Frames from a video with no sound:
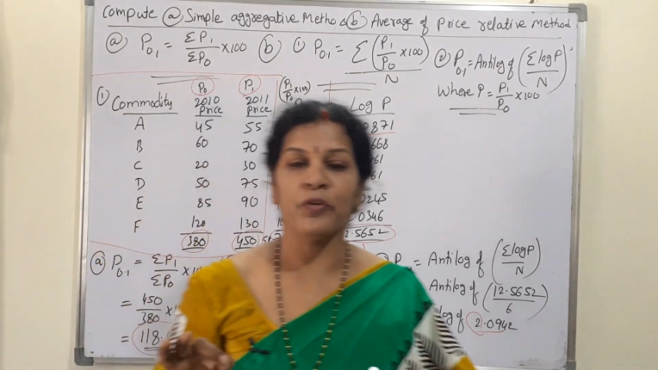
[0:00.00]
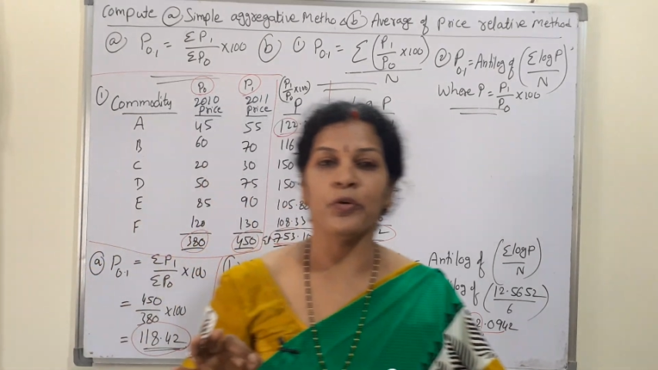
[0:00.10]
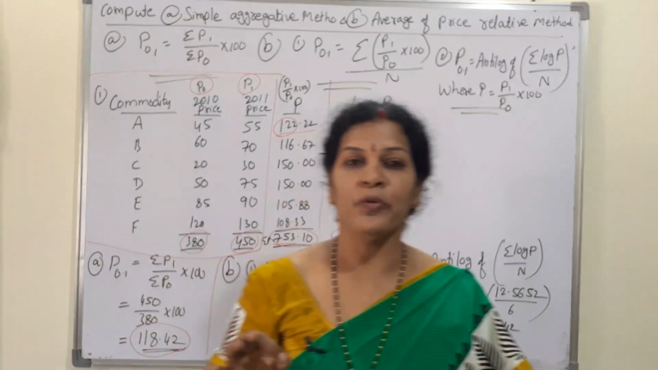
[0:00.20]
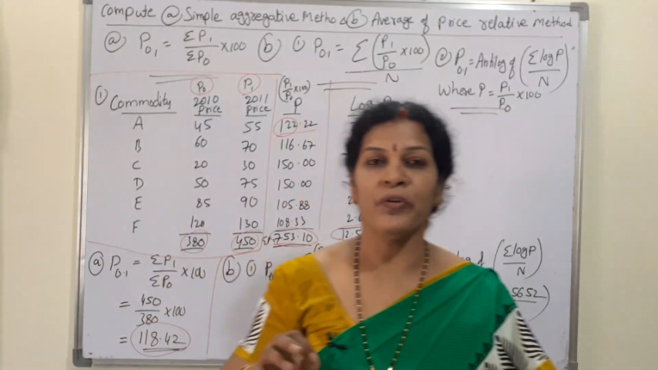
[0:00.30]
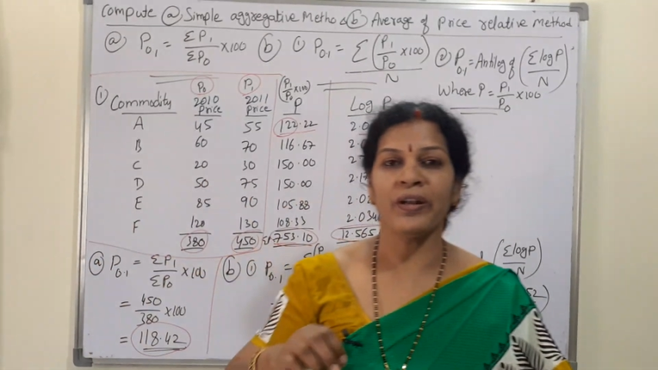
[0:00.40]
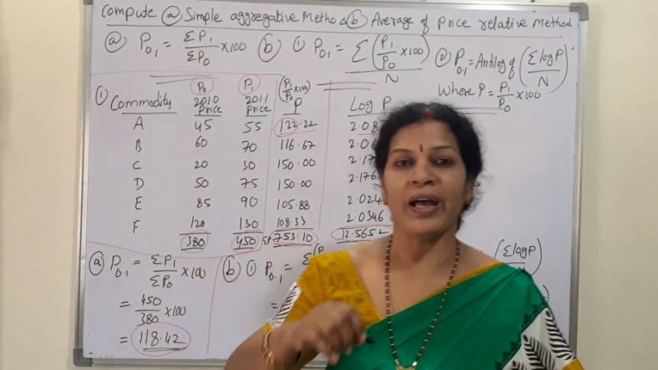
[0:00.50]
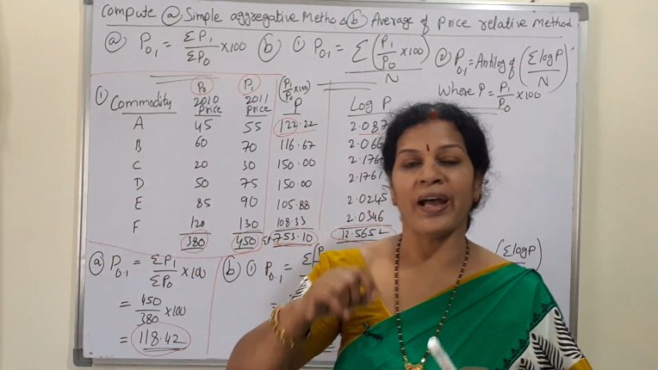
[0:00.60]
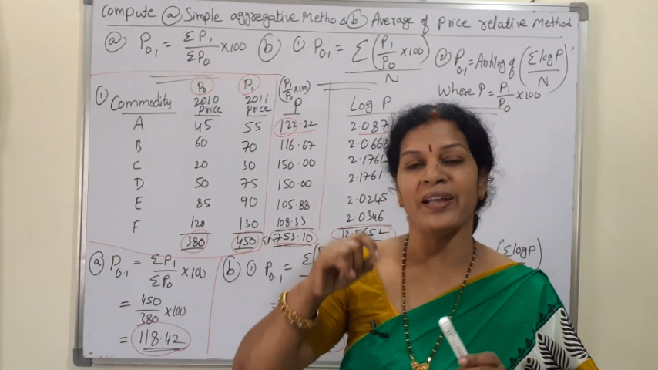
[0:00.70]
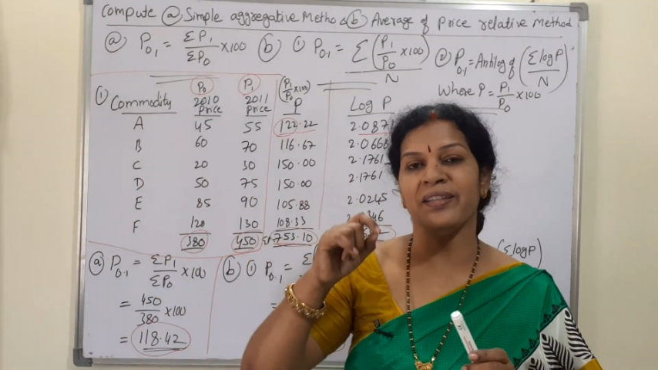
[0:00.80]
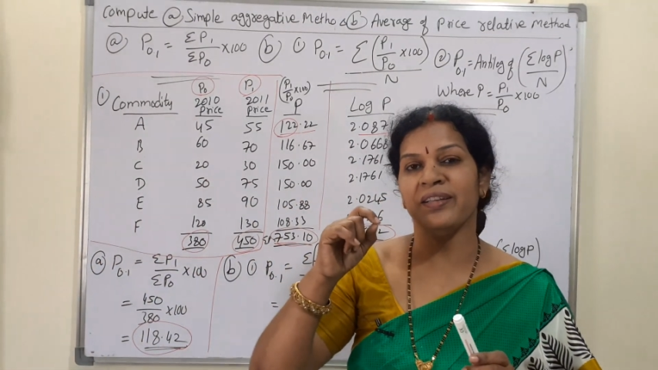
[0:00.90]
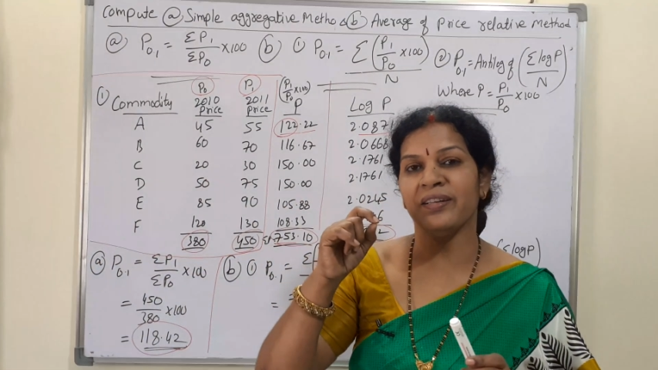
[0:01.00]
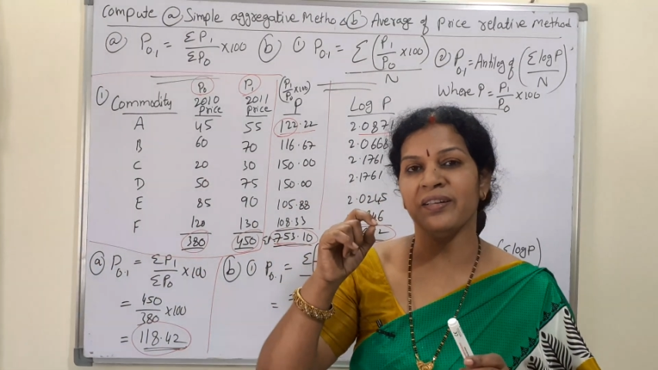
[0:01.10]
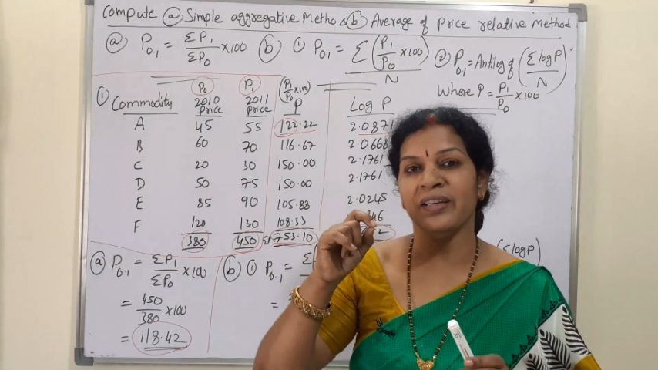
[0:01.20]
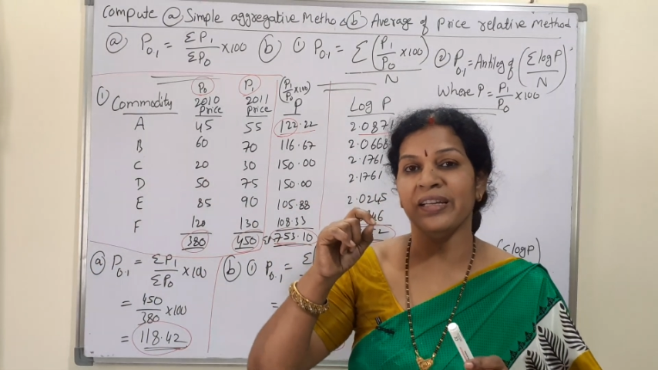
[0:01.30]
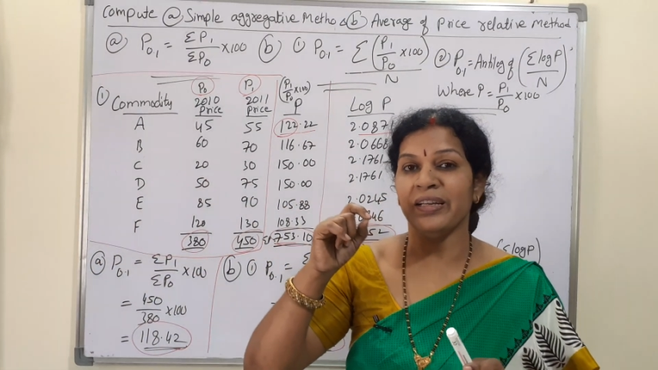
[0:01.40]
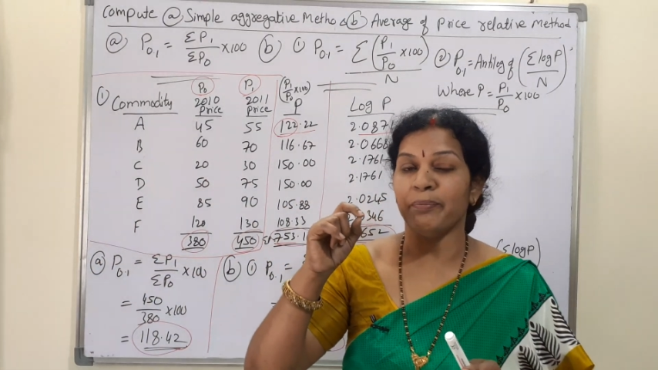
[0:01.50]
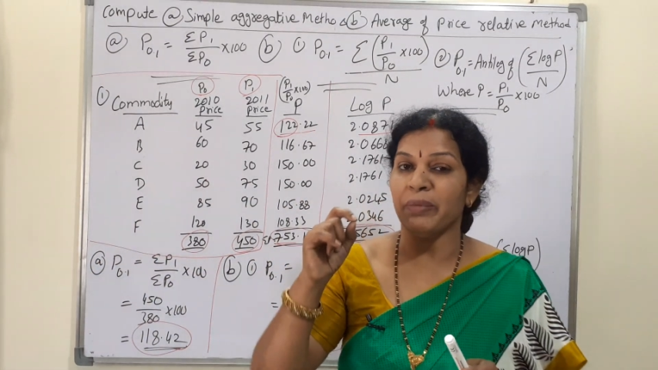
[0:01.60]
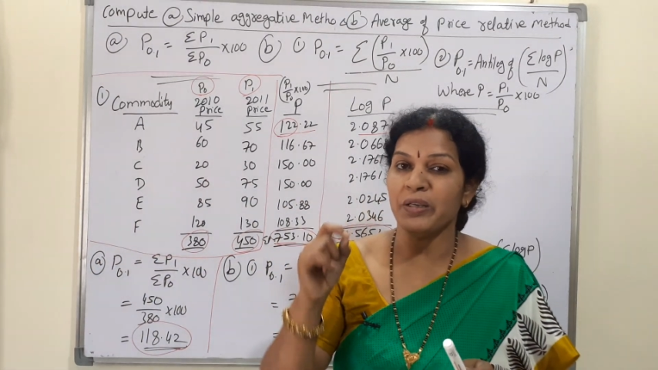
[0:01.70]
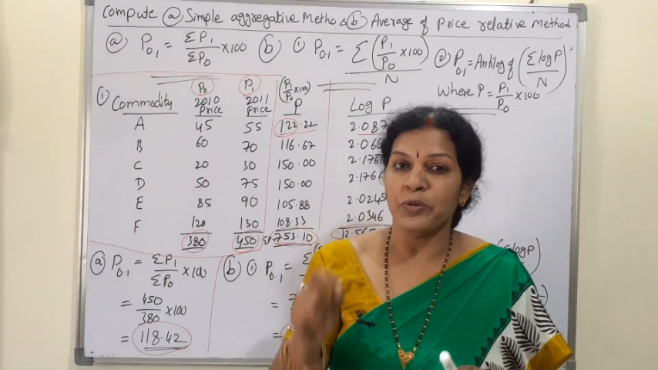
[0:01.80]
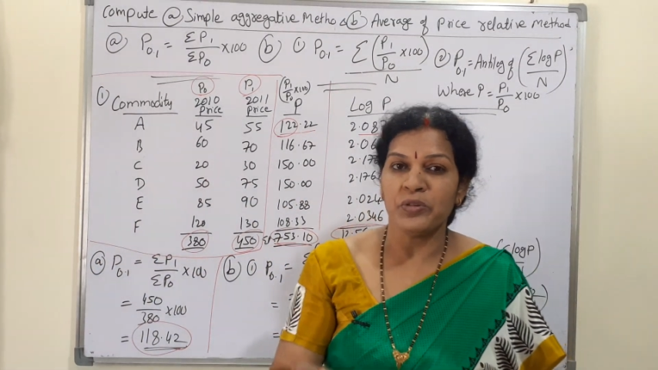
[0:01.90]
go for either
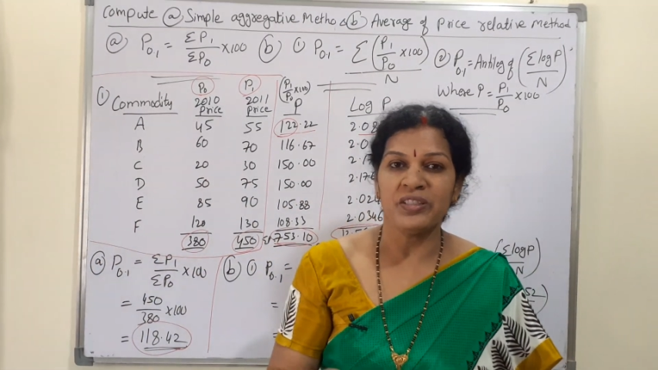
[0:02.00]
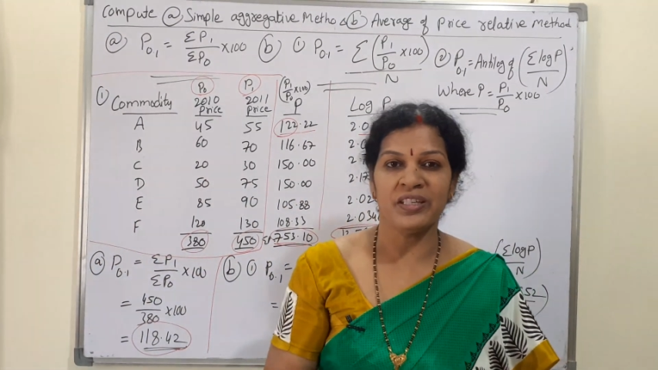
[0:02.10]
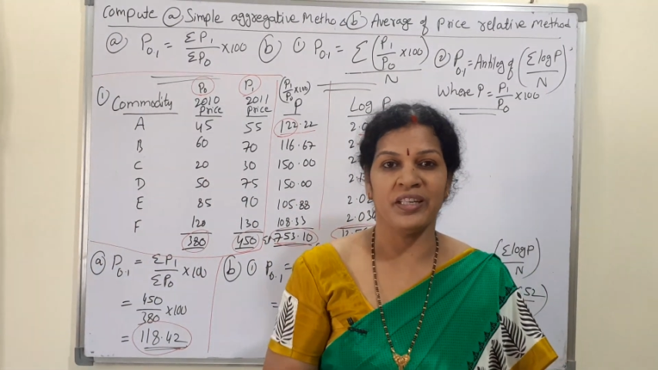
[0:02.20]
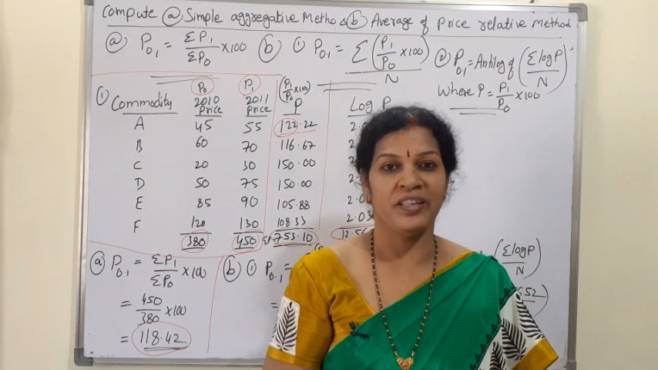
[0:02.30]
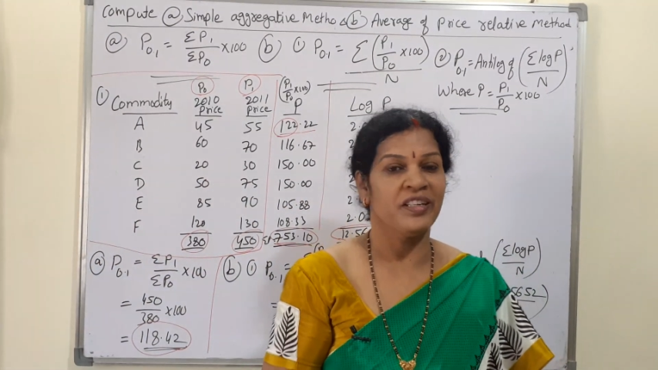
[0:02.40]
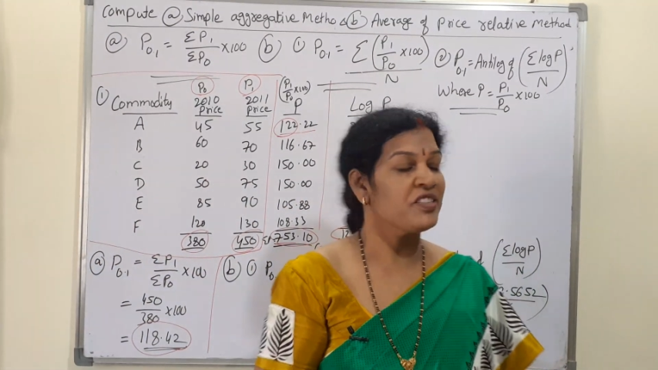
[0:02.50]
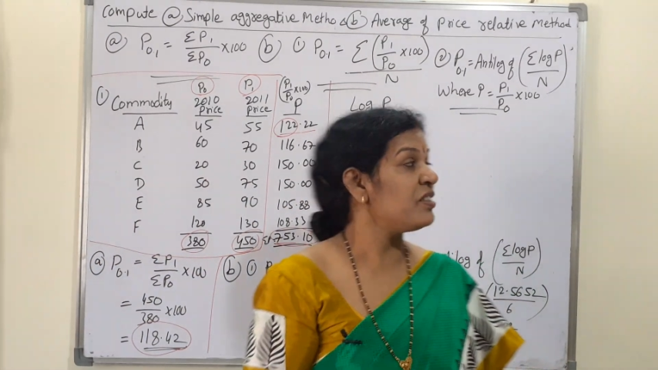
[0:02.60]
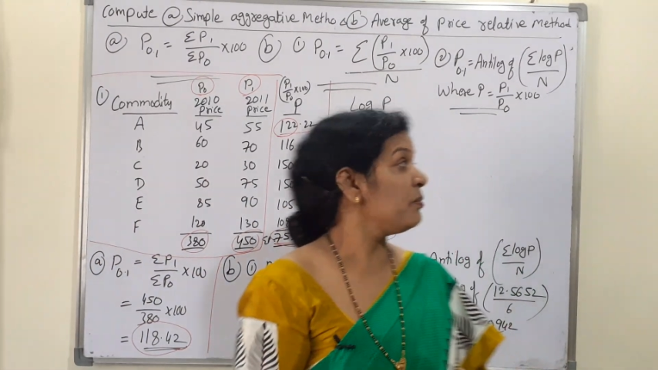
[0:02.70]
by using index